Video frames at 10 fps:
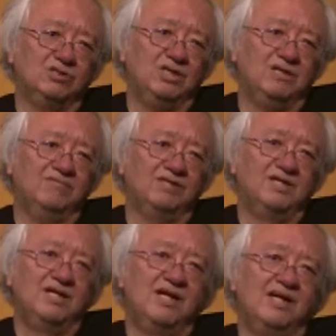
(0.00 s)
have,
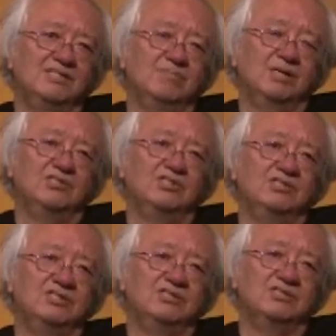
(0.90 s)
as much
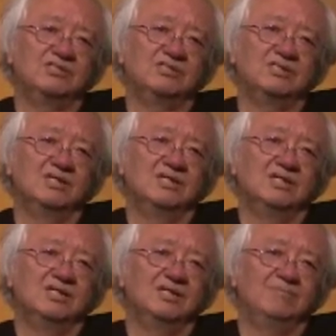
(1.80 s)
as it's
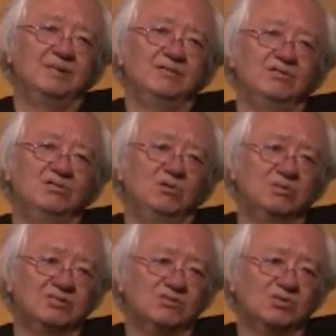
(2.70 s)
about no
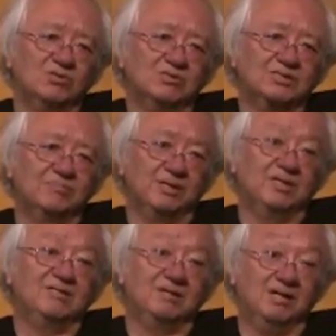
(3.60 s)
control, it's about
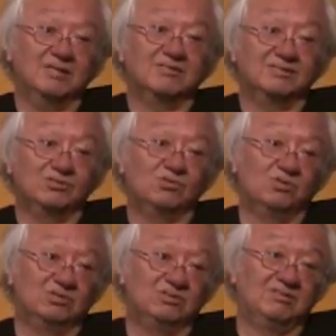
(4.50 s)
a lot of
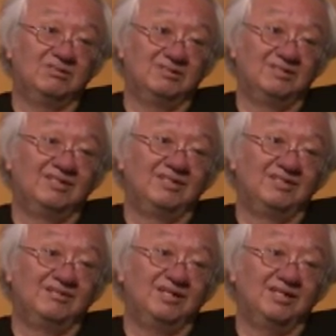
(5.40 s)
control,
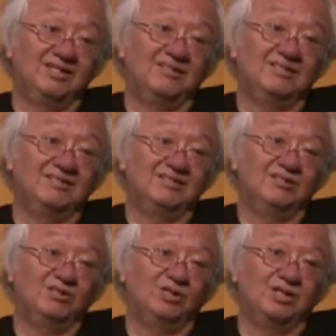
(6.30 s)
right? You
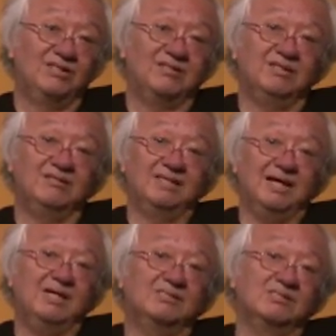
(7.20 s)
know, and I think
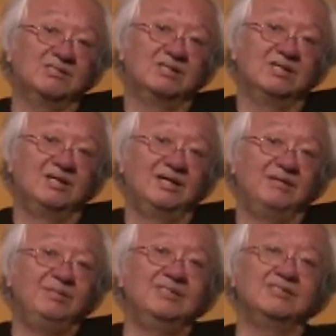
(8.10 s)
that's, I
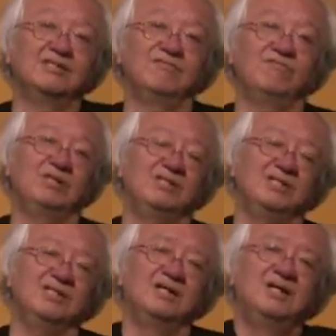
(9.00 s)
mean, there's a really,